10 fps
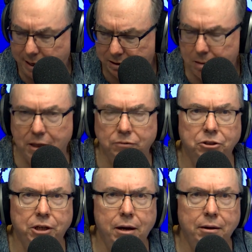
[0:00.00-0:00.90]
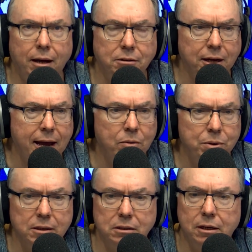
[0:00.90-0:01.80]
Thanks so much for sharing those again
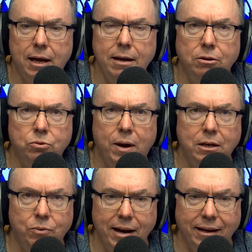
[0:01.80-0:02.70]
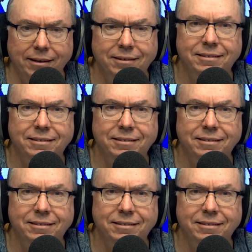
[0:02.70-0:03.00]
with us today on 2020.